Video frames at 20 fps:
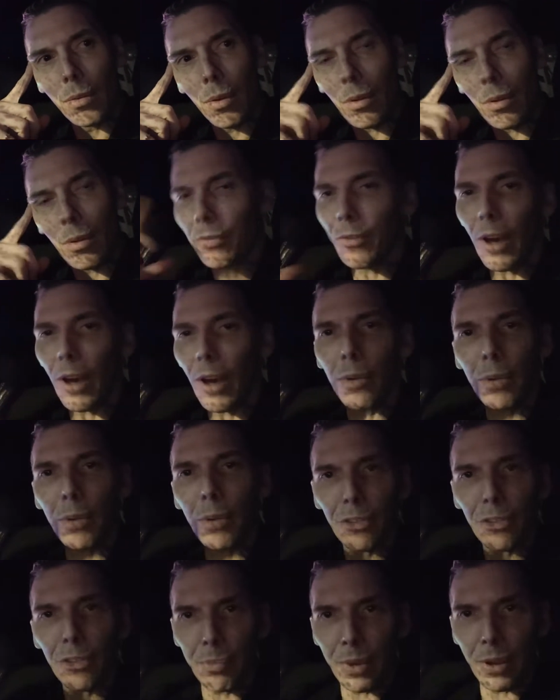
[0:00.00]
Fiery
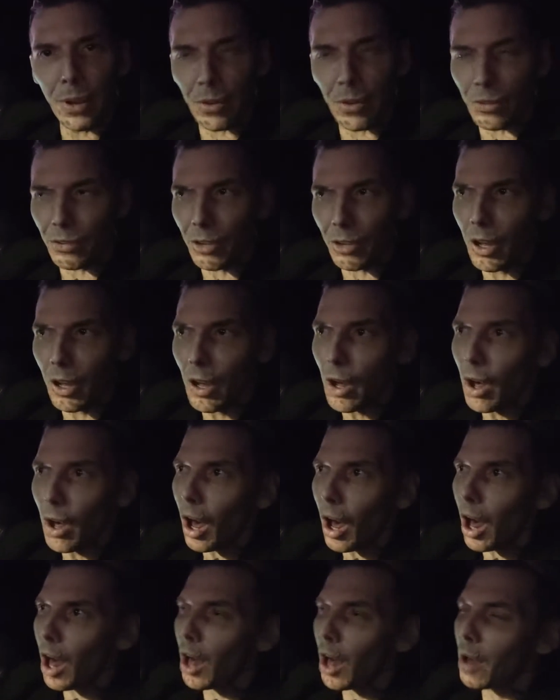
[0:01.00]
Spears.
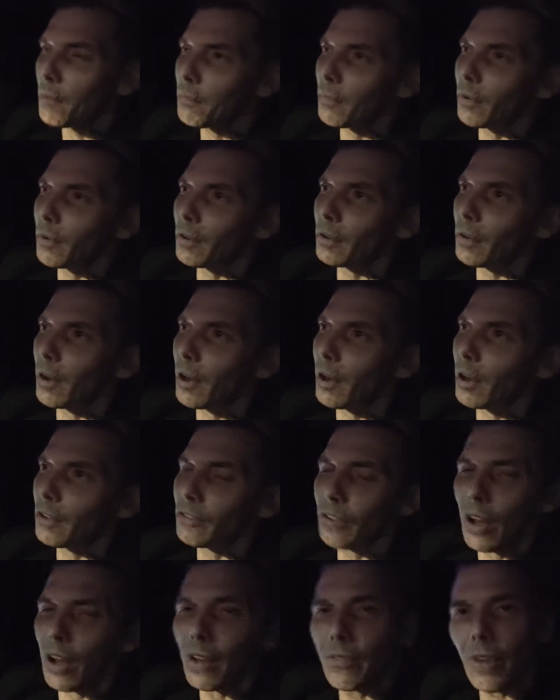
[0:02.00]

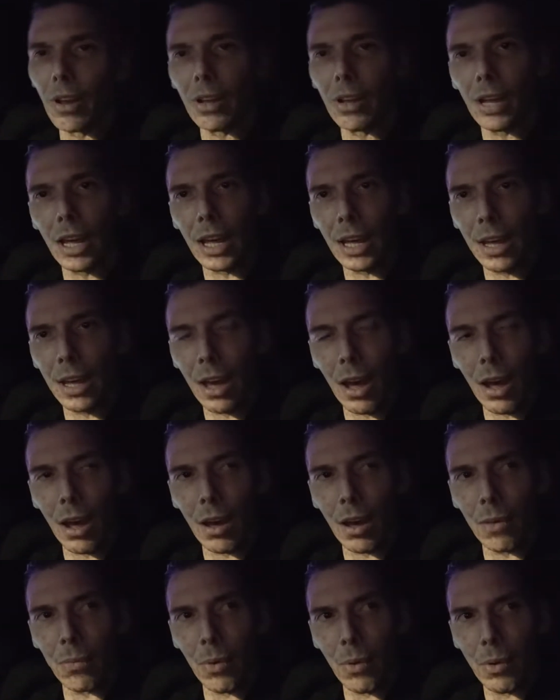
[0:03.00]
Jacques Vallée
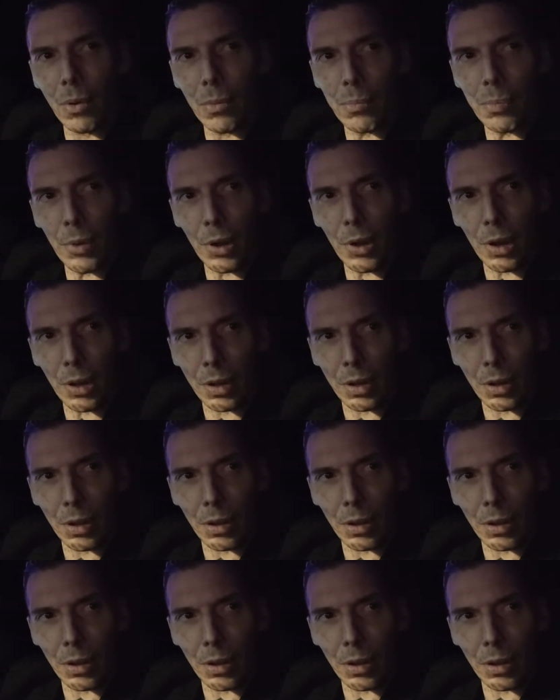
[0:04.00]
wrote a book.